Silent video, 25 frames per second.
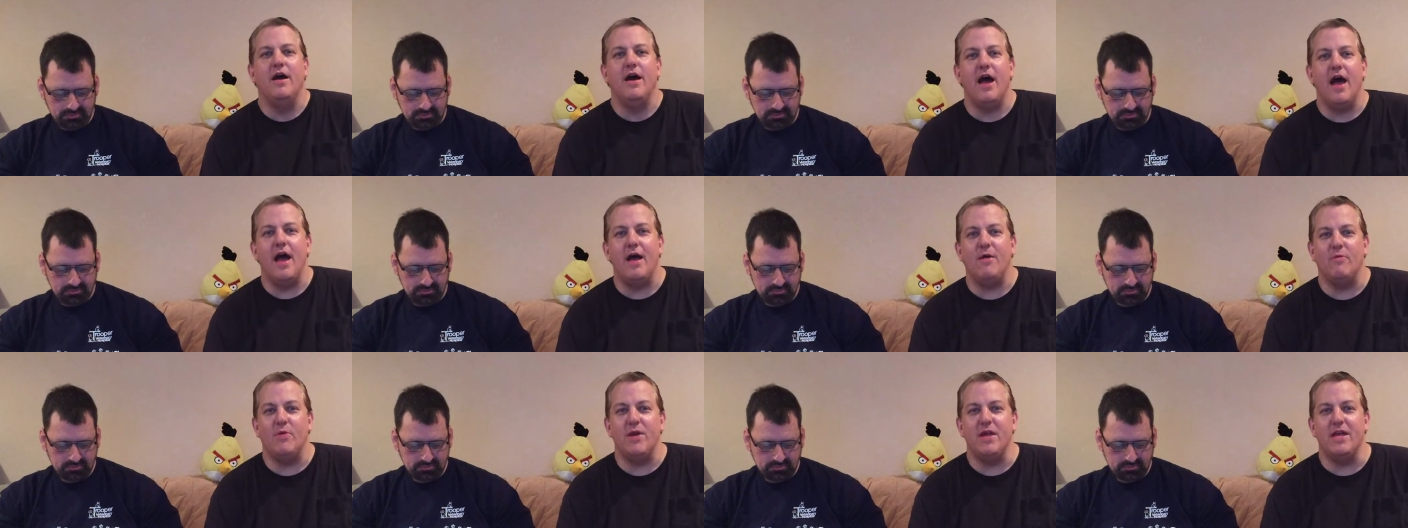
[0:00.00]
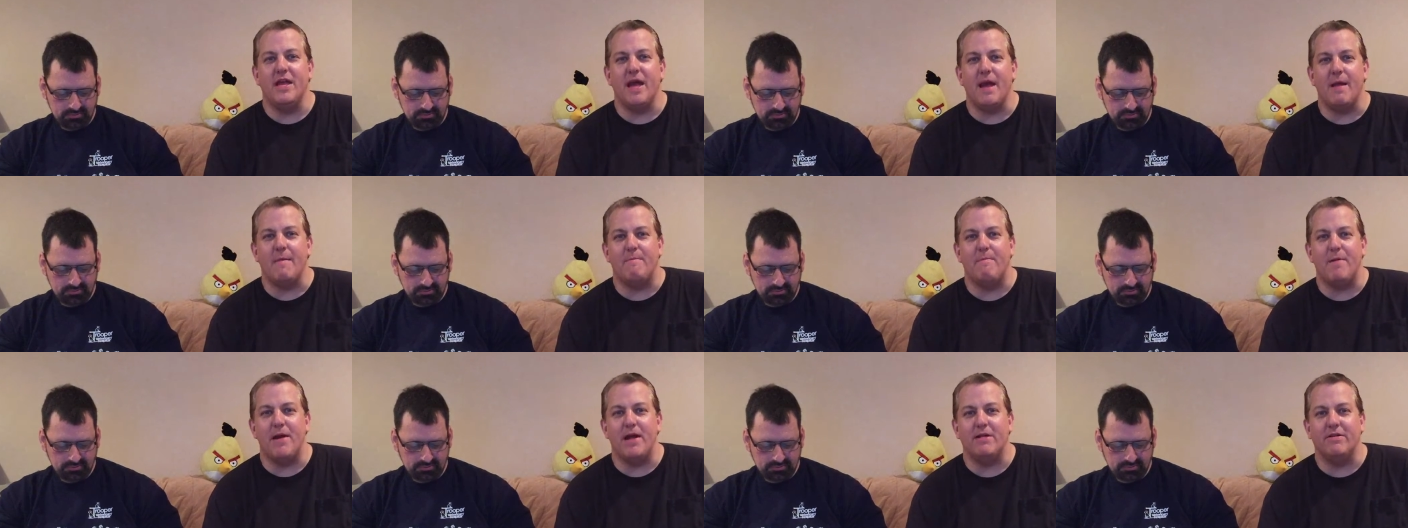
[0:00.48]
Speaker 1: And we
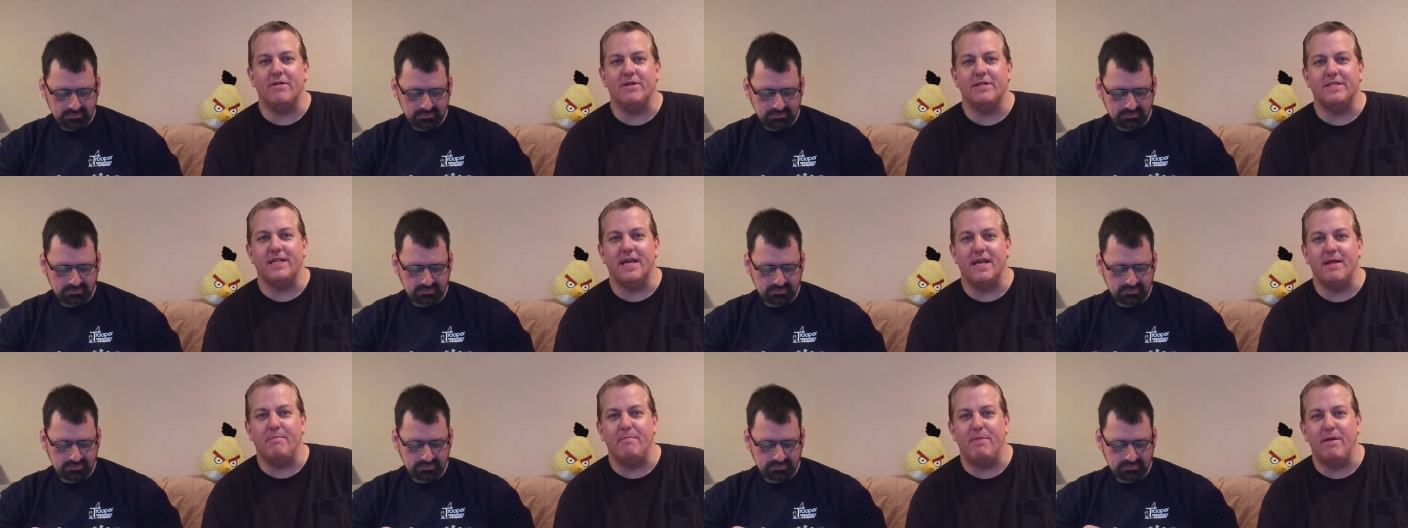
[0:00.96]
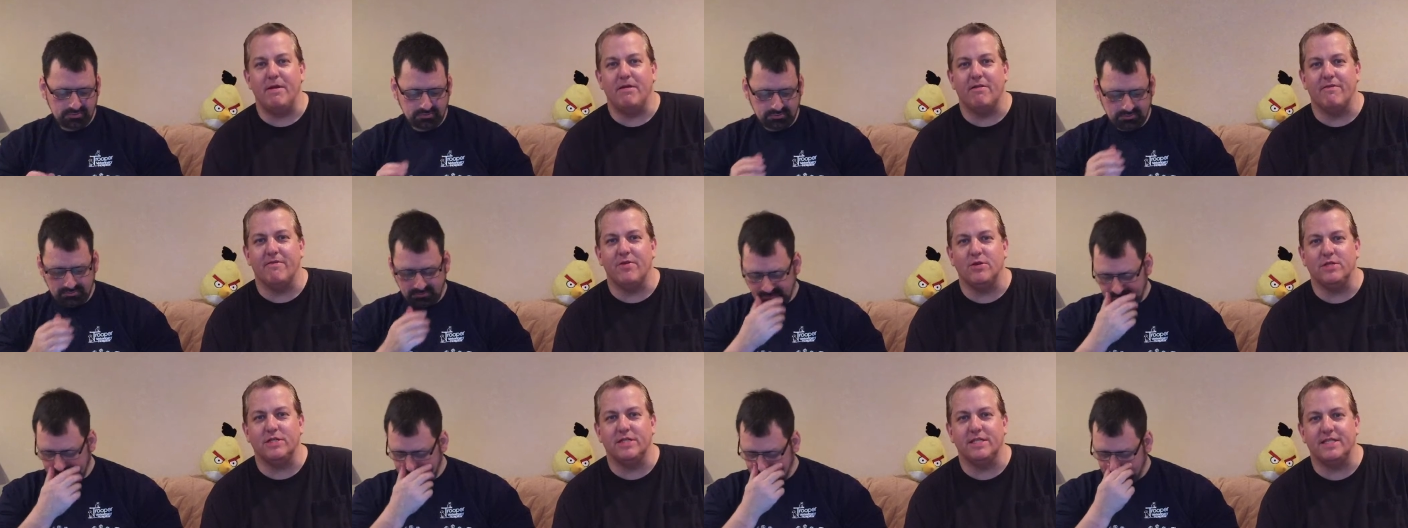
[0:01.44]
get better at saying beer
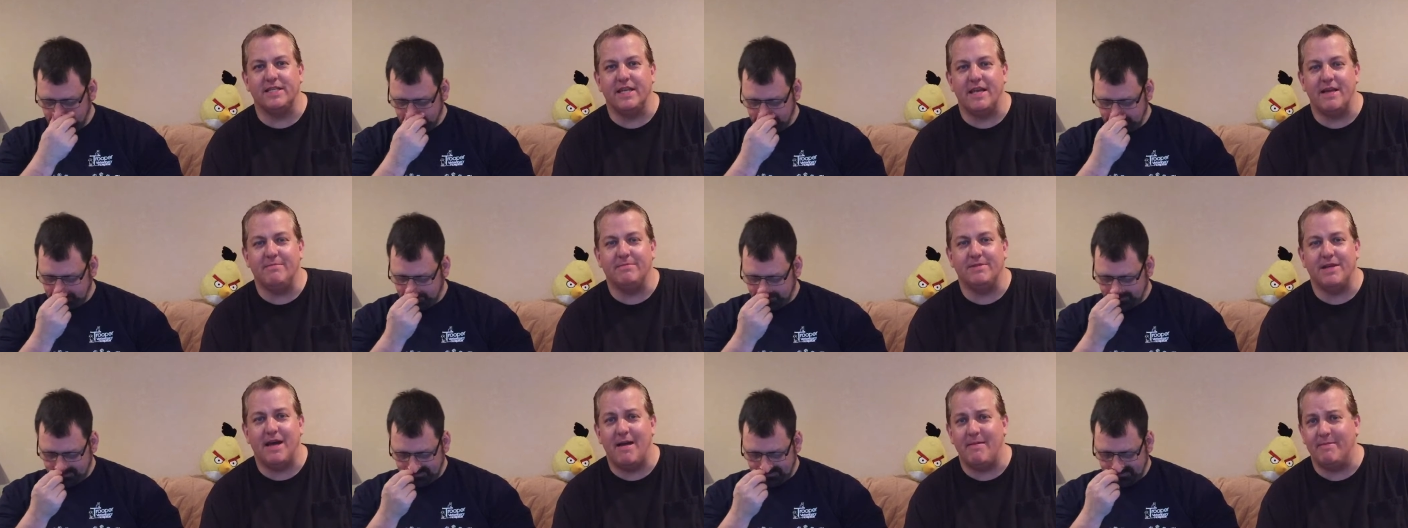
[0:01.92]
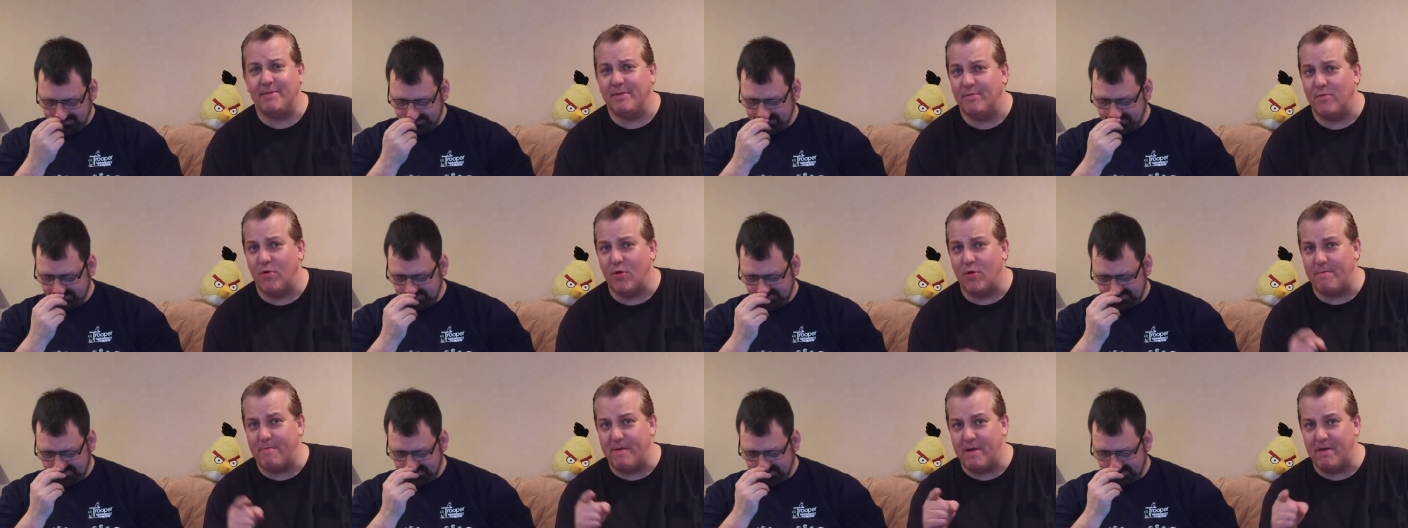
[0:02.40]
review at the same time. The
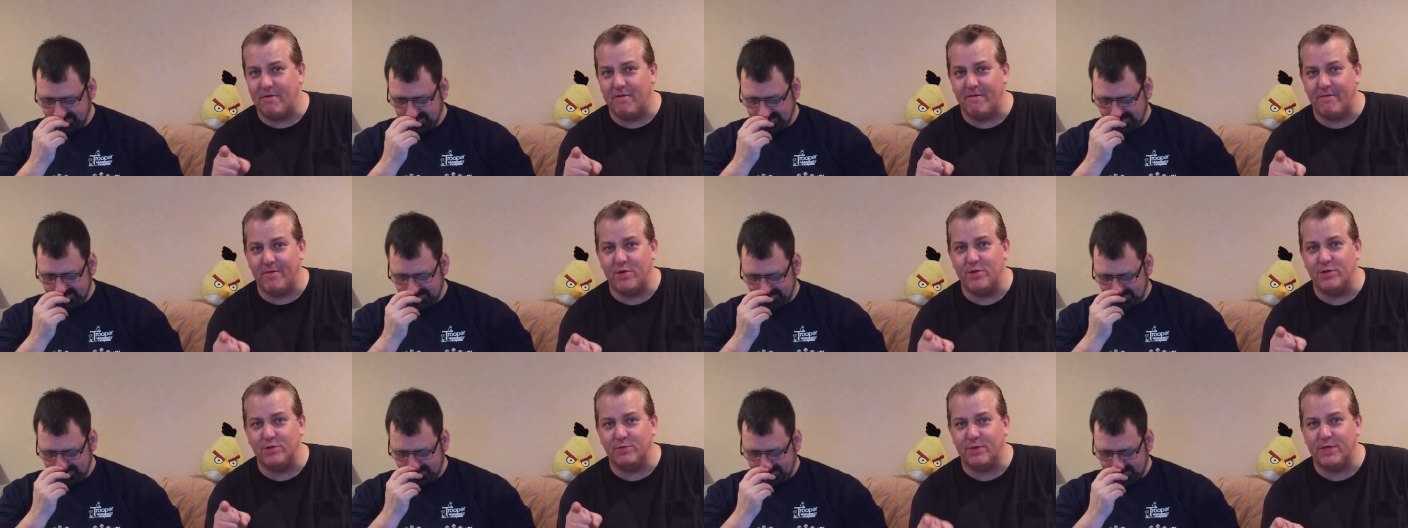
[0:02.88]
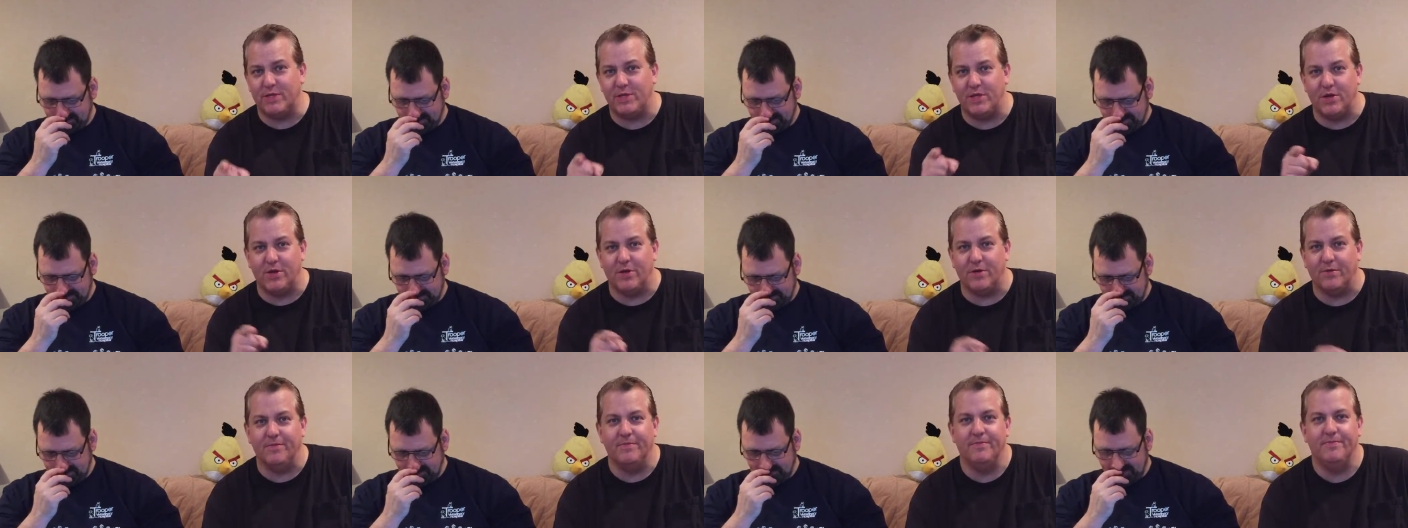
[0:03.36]
more beer reviews we
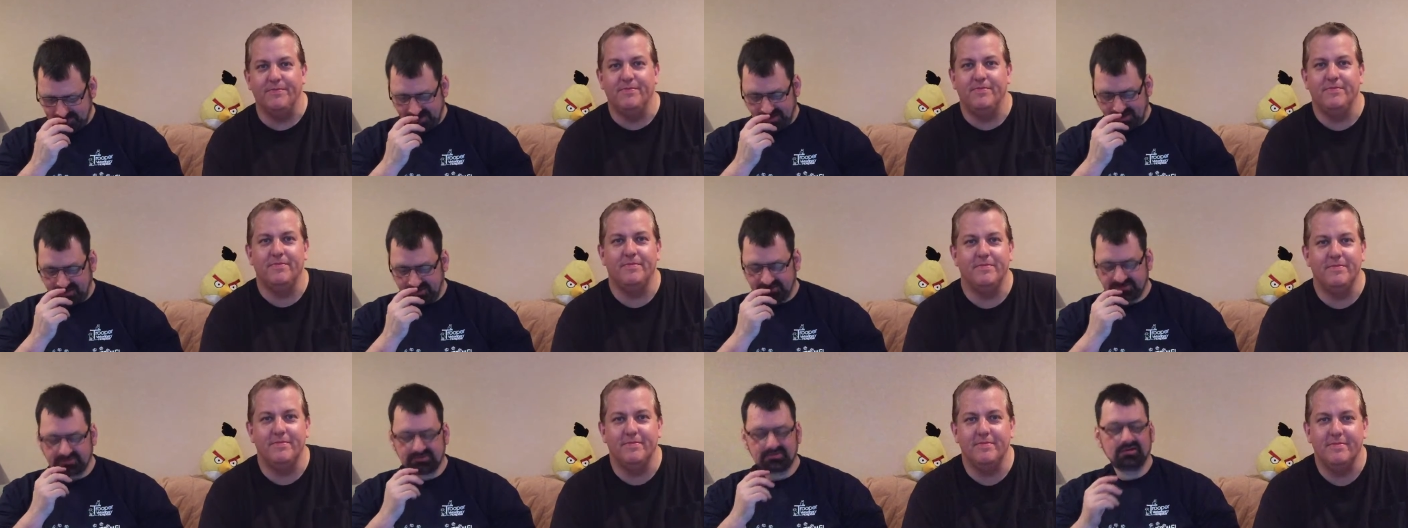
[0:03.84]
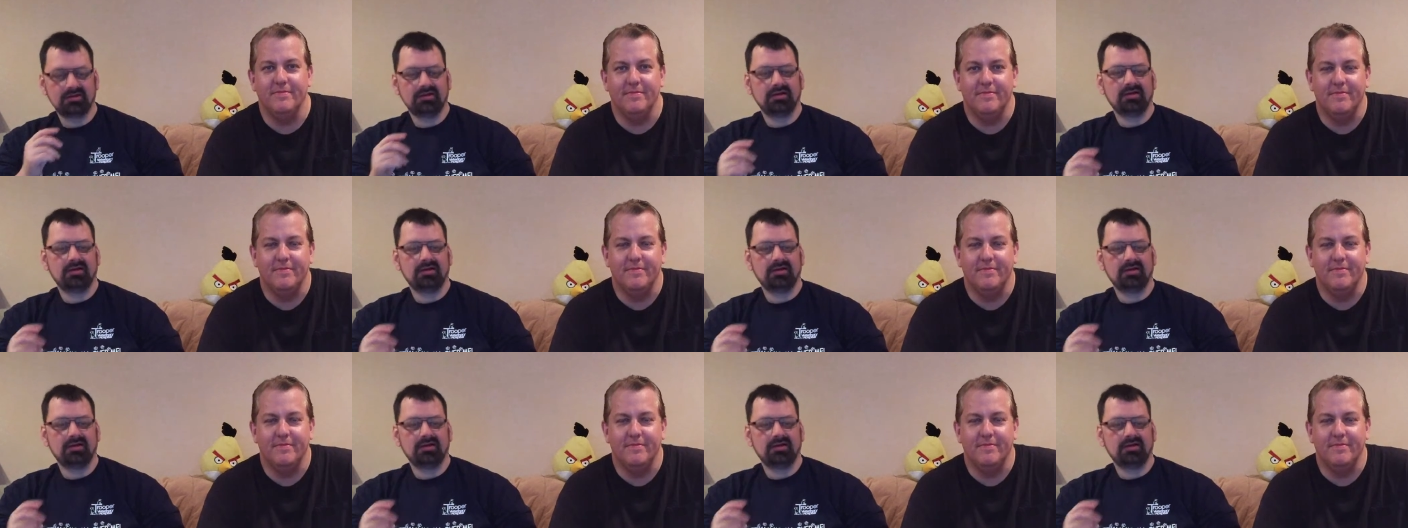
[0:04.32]
do. Yes,